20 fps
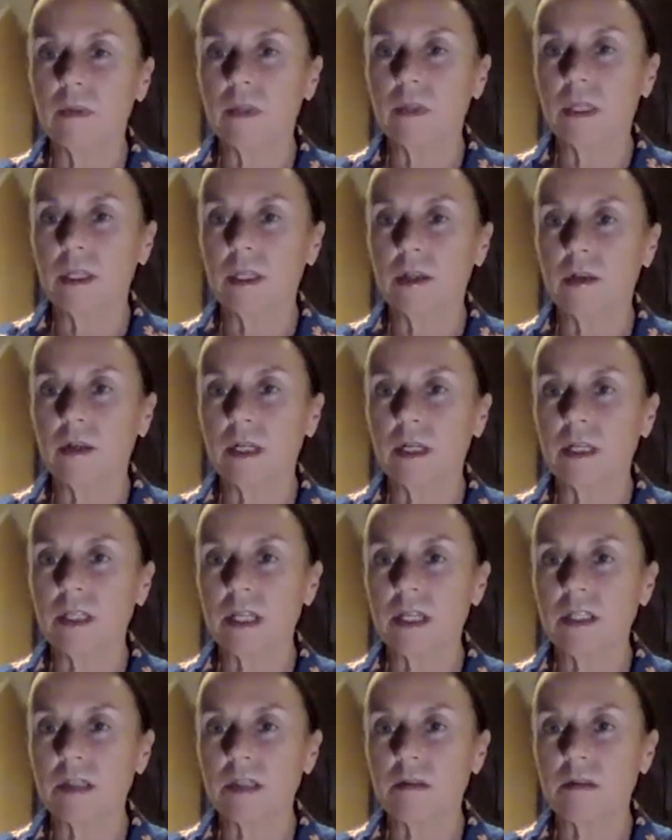
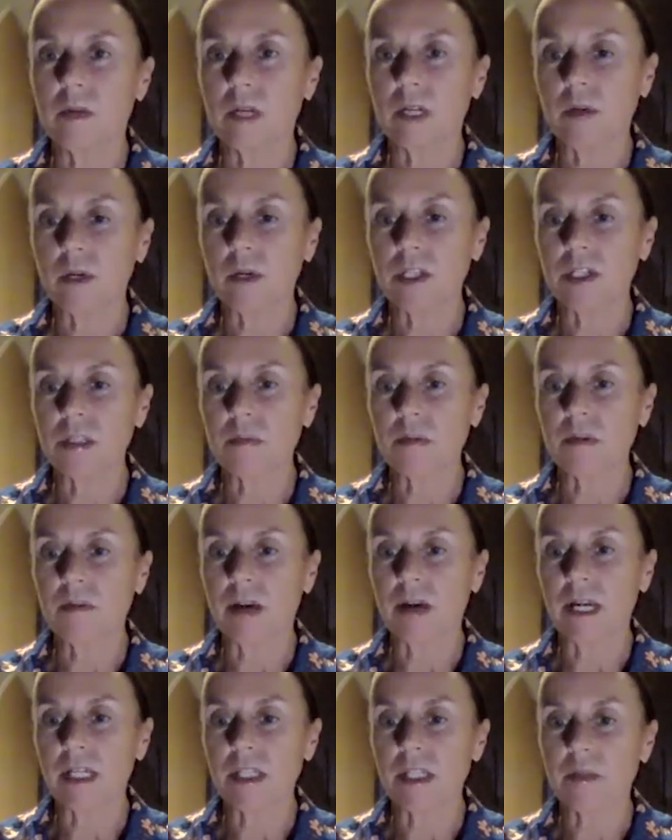it's a question's been
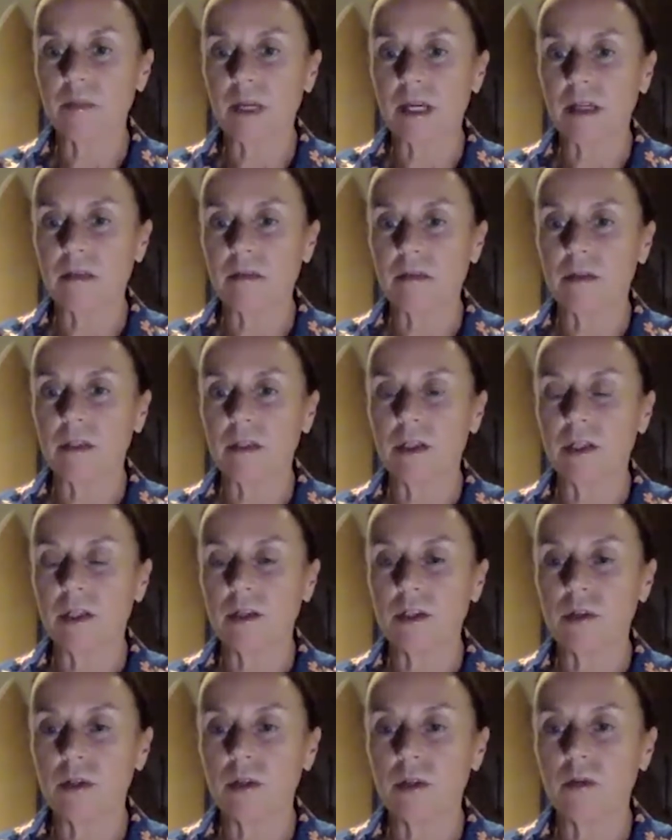raised about,
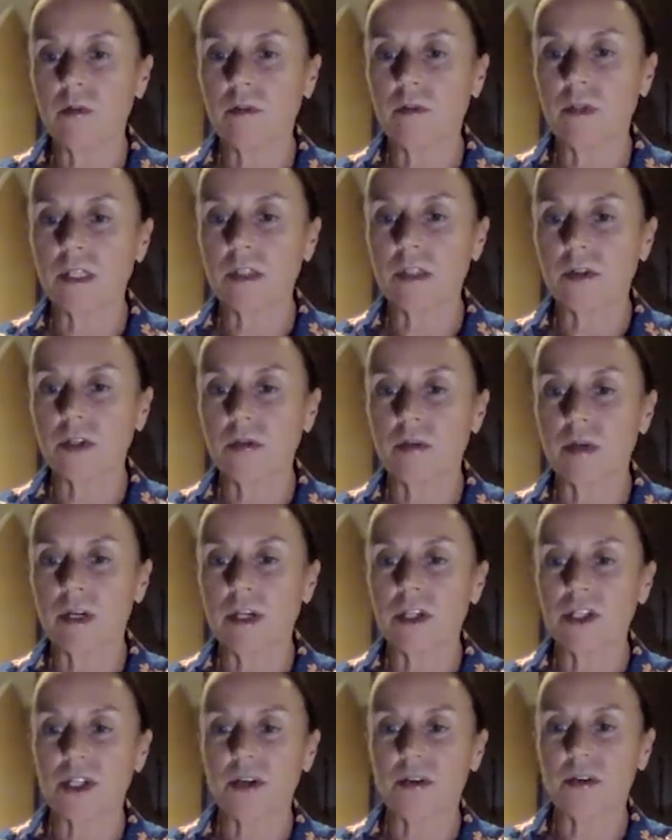doing all things on your
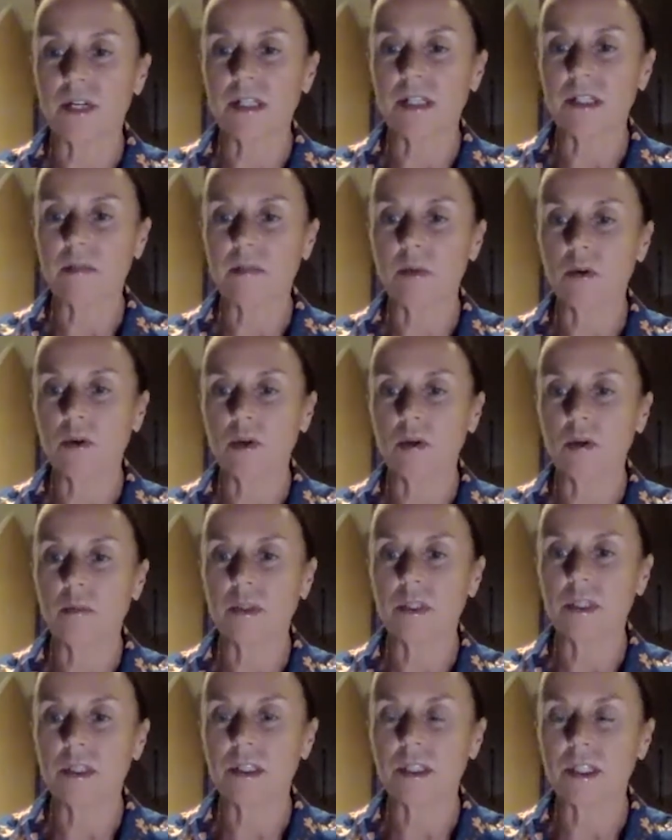own generates more
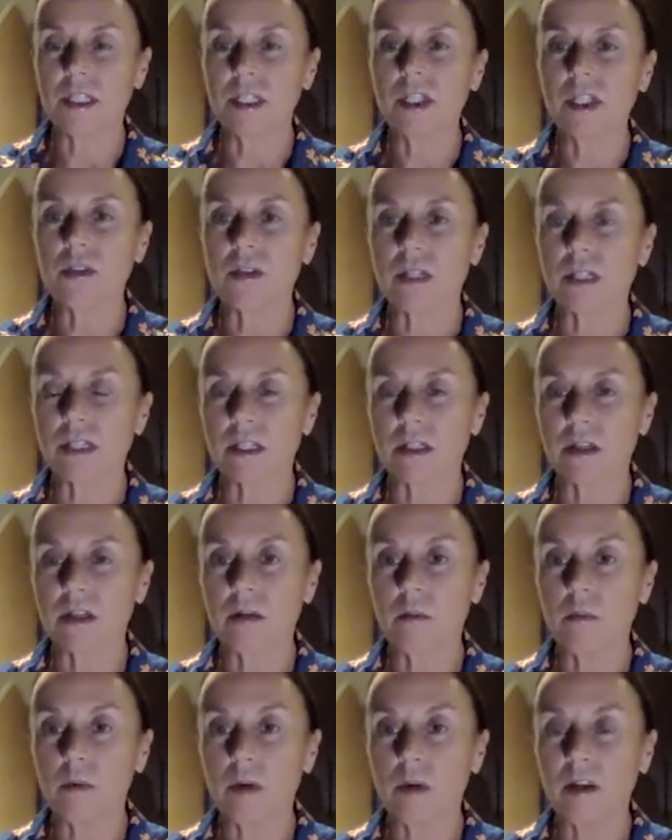competence and interest.
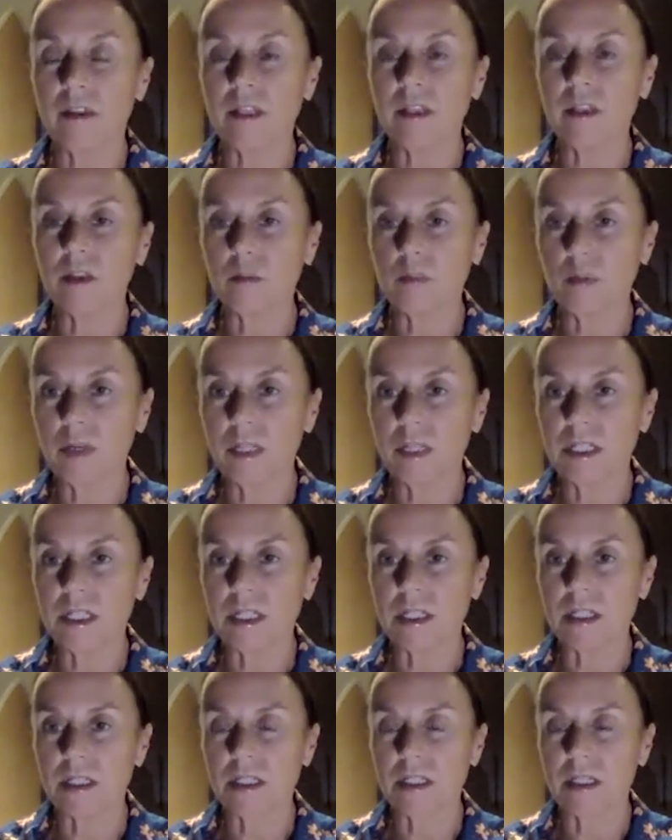And I think the point
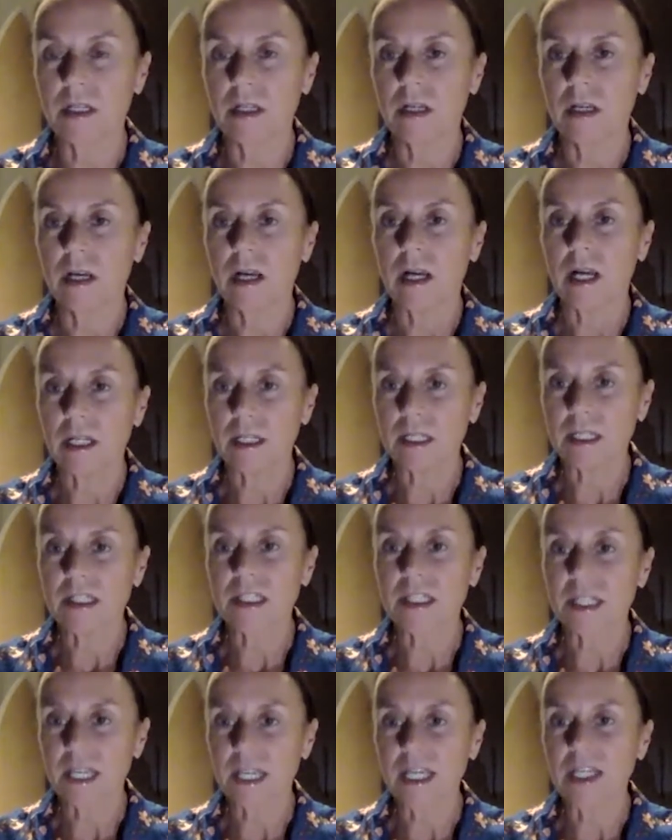is,
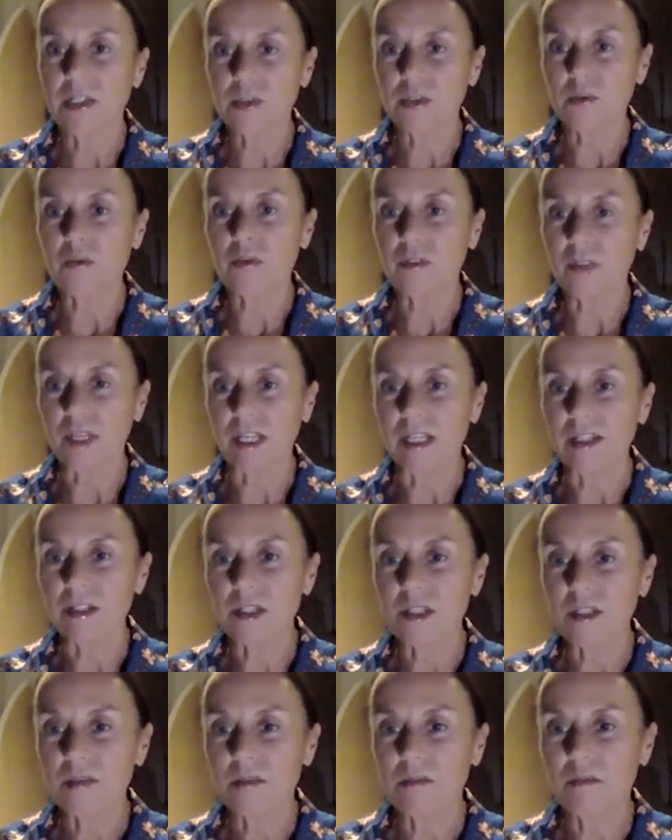understand all
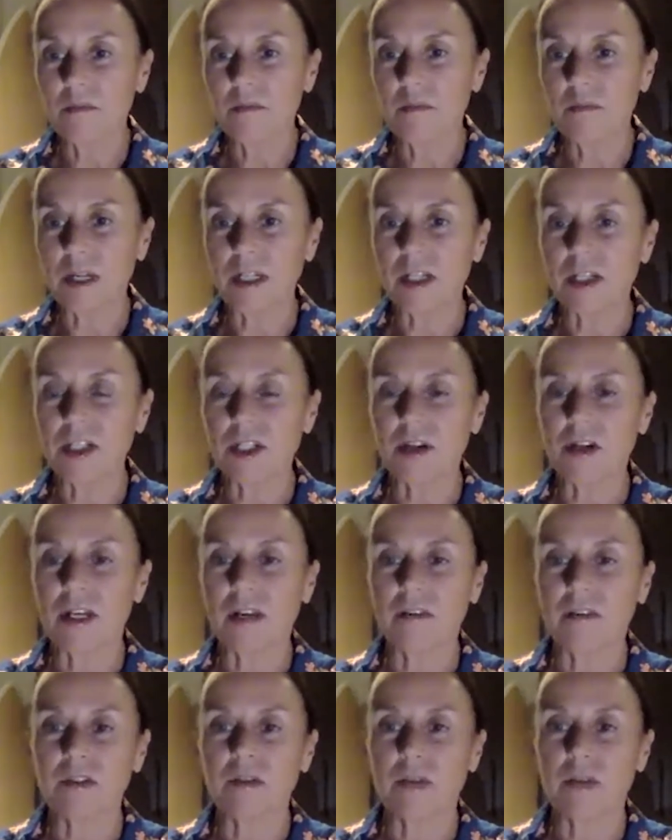things, but you don't
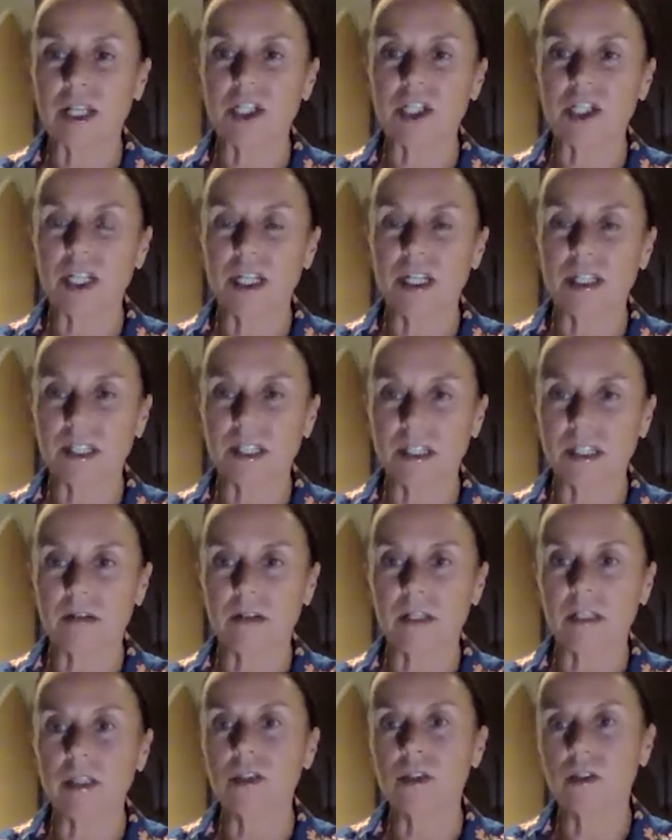have to actually
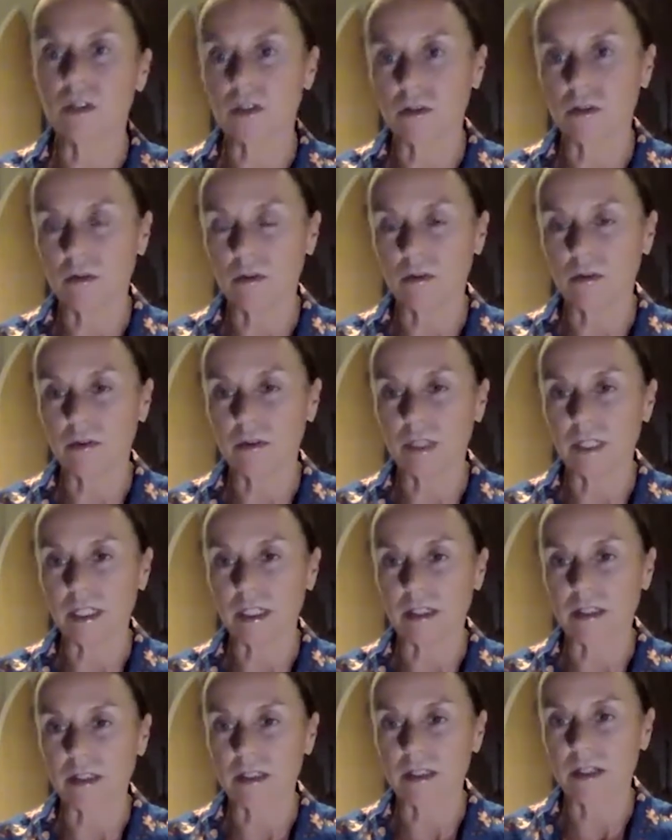necessarily do all
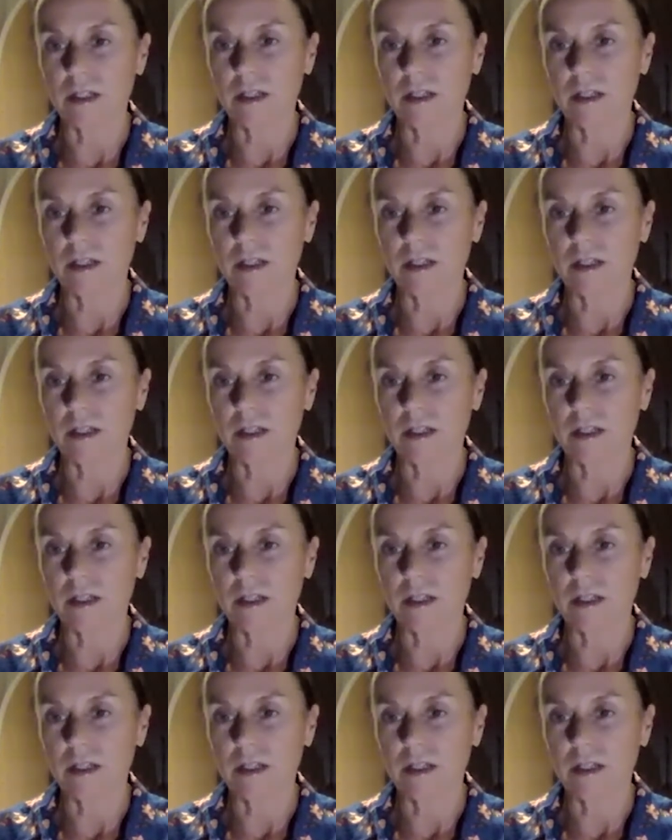things.